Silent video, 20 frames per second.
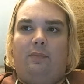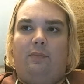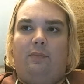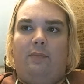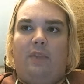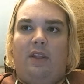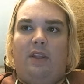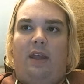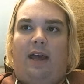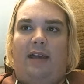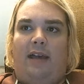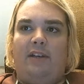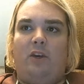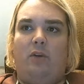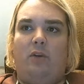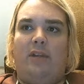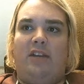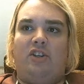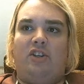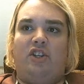I know
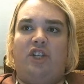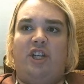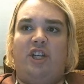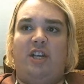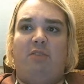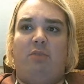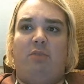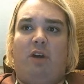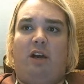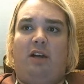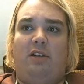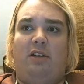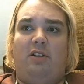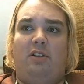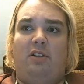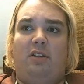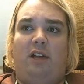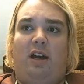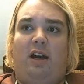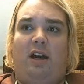that She-Ra
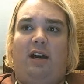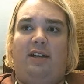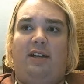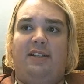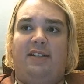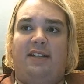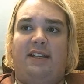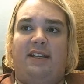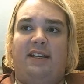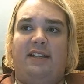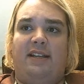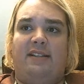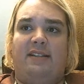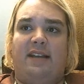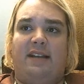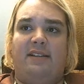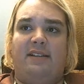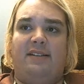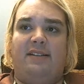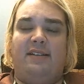uh, is getting its
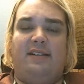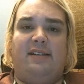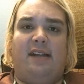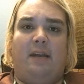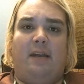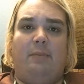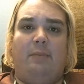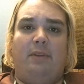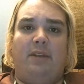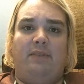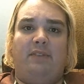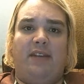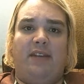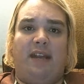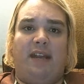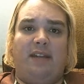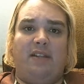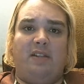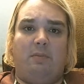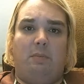second season, I believe,
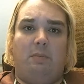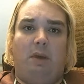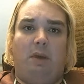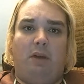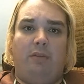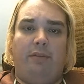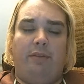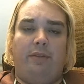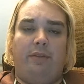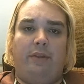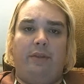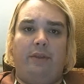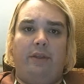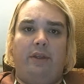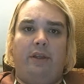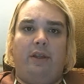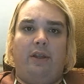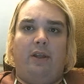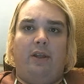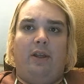next month.
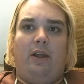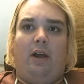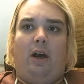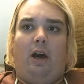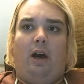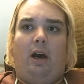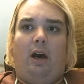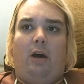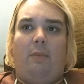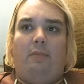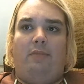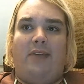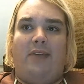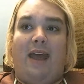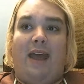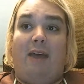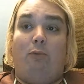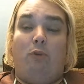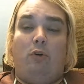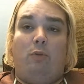Um,
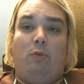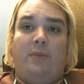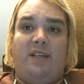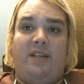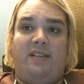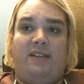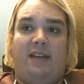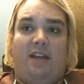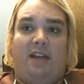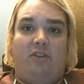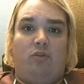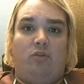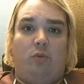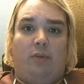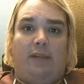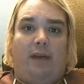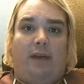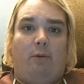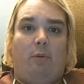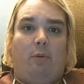that will be scheduled.
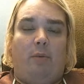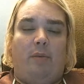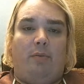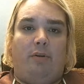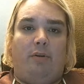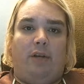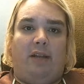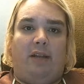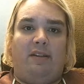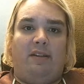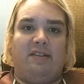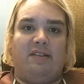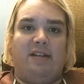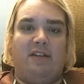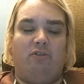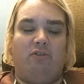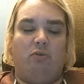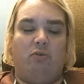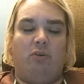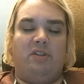That will be put on the
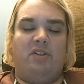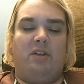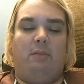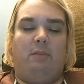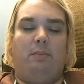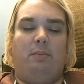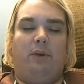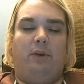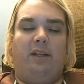schedule at some point.